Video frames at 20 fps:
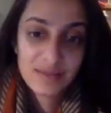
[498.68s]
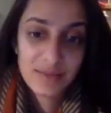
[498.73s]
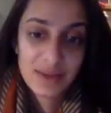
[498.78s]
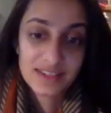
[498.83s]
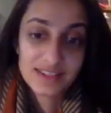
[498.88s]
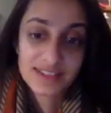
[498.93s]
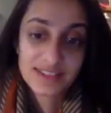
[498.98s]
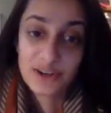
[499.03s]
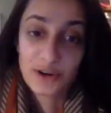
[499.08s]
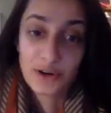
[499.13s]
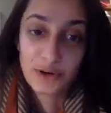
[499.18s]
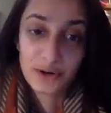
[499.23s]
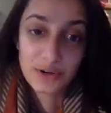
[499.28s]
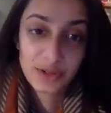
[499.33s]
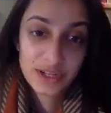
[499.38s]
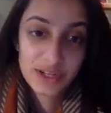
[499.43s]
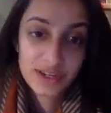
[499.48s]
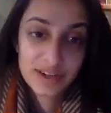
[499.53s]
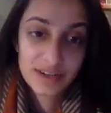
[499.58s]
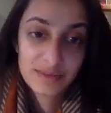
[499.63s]
medicine
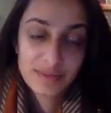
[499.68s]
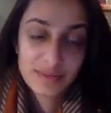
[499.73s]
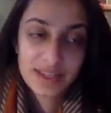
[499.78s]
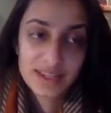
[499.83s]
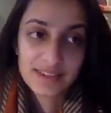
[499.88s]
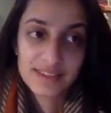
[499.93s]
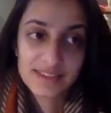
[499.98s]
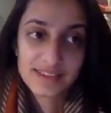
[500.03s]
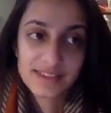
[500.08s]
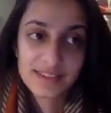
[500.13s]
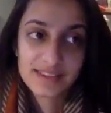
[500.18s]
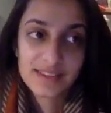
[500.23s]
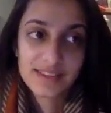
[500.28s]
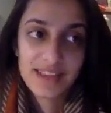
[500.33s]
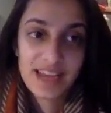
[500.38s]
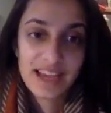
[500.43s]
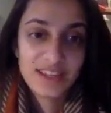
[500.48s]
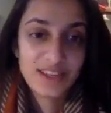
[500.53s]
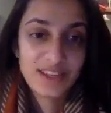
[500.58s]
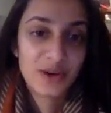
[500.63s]
earlier, because
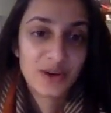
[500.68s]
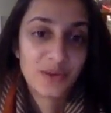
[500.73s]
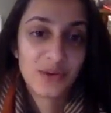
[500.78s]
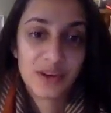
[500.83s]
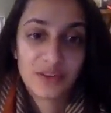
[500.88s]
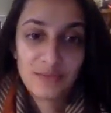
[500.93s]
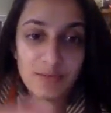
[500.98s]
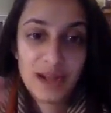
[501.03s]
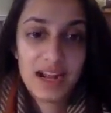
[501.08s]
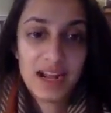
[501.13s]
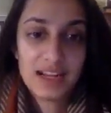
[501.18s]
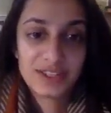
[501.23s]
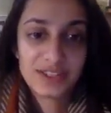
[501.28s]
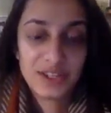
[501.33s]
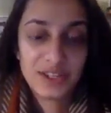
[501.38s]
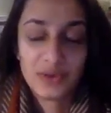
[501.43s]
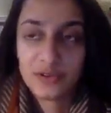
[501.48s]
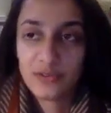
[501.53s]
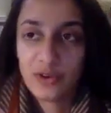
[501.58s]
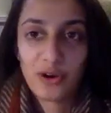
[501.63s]
that year would have passed
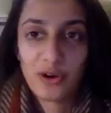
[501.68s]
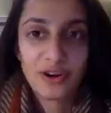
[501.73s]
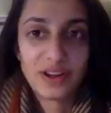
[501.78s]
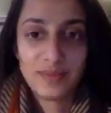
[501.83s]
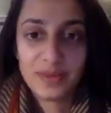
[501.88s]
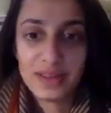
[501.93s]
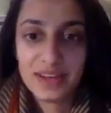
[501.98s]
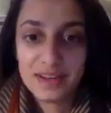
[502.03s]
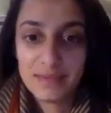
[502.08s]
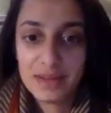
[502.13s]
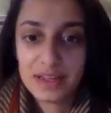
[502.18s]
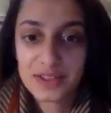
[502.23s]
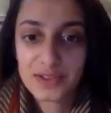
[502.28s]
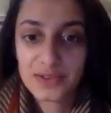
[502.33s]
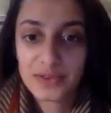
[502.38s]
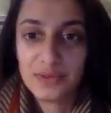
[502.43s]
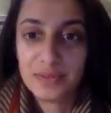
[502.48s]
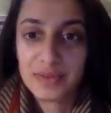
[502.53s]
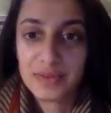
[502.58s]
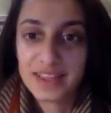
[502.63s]
and you would have already been in med
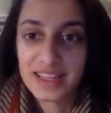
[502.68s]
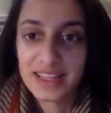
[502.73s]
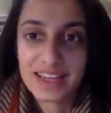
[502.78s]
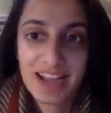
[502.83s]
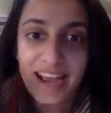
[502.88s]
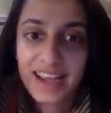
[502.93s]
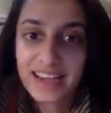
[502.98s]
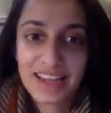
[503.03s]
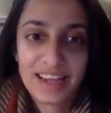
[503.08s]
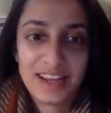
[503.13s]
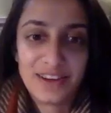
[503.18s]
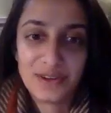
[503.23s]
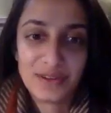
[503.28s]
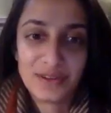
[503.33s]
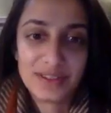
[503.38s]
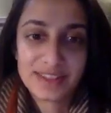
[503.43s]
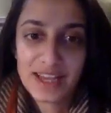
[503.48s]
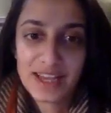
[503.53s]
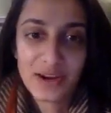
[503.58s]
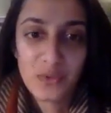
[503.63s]
school and been like, I can't do
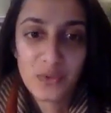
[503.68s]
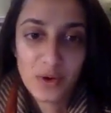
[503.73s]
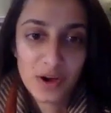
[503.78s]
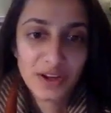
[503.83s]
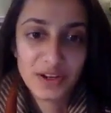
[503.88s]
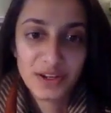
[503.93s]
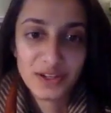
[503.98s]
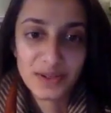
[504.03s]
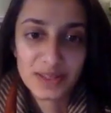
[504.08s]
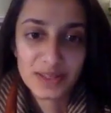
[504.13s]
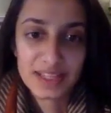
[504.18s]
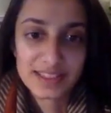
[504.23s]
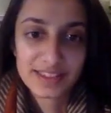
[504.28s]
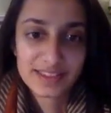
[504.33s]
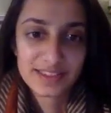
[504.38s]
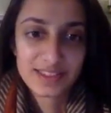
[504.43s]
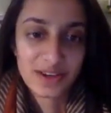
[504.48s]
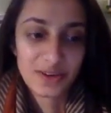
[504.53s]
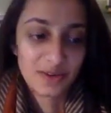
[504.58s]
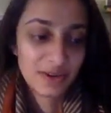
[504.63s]
this, I don't want to do this.
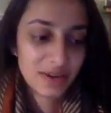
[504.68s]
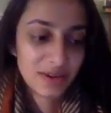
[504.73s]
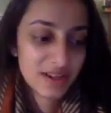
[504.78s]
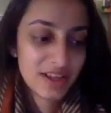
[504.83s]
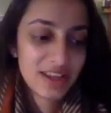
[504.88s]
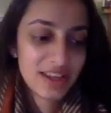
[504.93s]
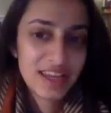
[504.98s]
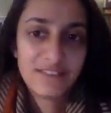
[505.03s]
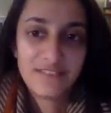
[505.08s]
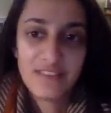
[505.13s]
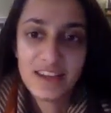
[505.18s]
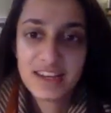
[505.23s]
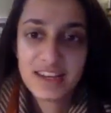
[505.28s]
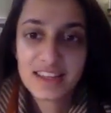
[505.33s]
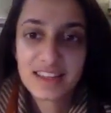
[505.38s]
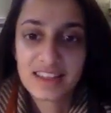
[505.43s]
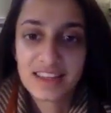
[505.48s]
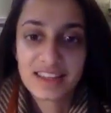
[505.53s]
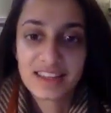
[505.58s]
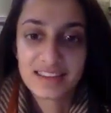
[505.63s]
So if
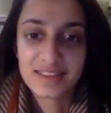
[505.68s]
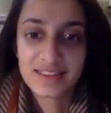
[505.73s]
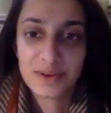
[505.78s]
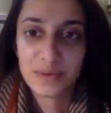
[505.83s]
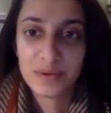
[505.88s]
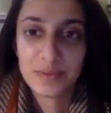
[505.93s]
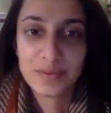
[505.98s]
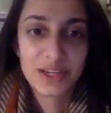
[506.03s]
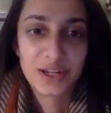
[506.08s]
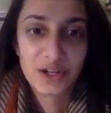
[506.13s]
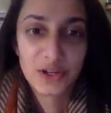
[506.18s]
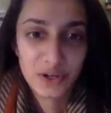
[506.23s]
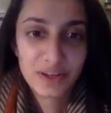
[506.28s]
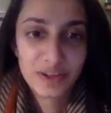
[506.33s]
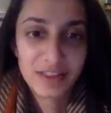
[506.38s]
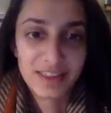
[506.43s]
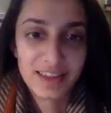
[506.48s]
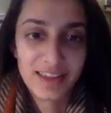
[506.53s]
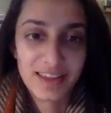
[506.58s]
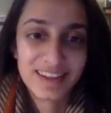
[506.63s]
anything, it would be a
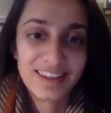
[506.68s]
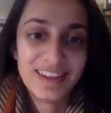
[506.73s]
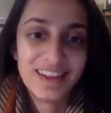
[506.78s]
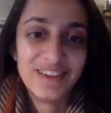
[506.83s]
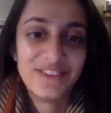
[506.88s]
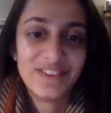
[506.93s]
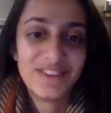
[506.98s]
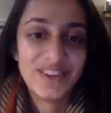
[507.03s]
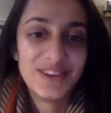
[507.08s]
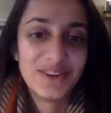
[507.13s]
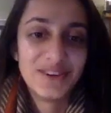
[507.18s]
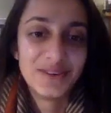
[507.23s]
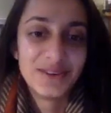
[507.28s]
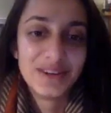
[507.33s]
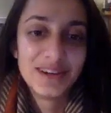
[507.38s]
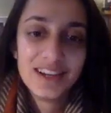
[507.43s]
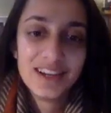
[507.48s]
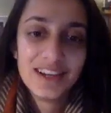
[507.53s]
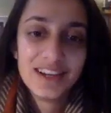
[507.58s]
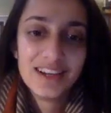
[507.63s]
good thing if you
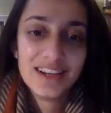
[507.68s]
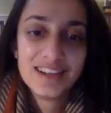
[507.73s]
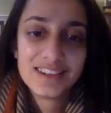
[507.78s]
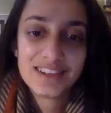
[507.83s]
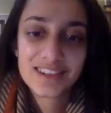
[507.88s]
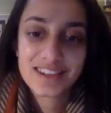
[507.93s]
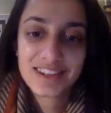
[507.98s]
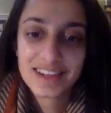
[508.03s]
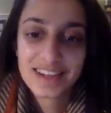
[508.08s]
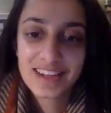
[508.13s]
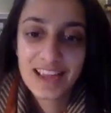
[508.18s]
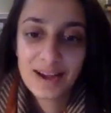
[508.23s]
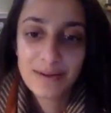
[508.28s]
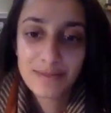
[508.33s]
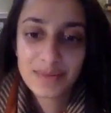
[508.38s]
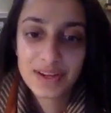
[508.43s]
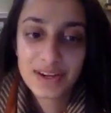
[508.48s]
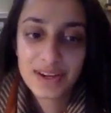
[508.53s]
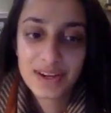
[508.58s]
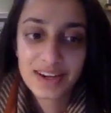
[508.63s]
took a
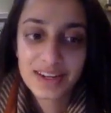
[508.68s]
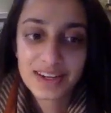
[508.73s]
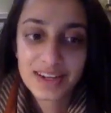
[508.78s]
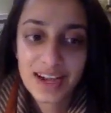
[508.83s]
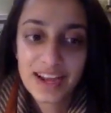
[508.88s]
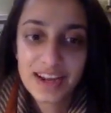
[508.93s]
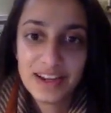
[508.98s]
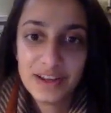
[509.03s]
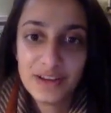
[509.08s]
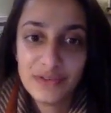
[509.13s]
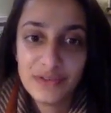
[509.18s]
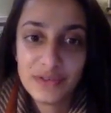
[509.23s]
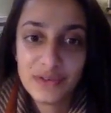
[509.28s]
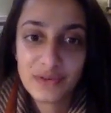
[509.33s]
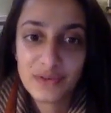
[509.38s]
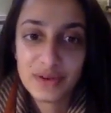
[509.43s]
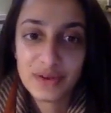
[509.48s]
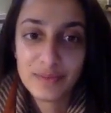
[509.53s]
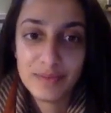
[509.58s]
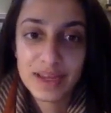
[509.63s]
gap year and kind of
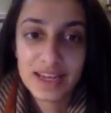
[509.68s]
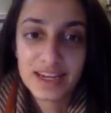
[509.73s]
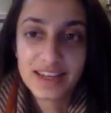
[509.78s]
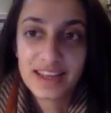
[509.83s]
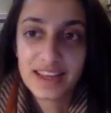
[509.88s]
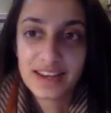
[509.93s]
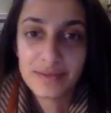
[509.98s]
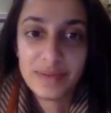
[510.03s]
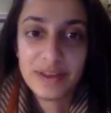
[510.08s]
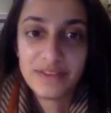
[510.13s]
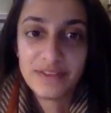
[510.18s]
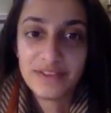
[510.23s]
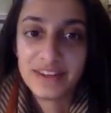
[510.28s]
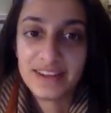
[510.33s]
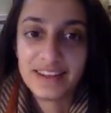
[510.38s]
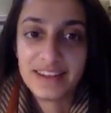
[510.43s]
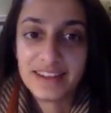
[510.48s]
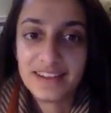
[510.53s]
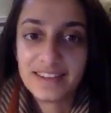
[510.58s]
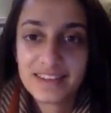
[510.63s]
made that
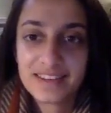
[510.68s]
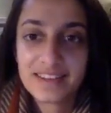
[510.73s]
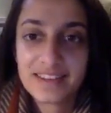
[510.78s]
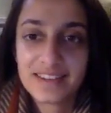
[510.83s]
epiphany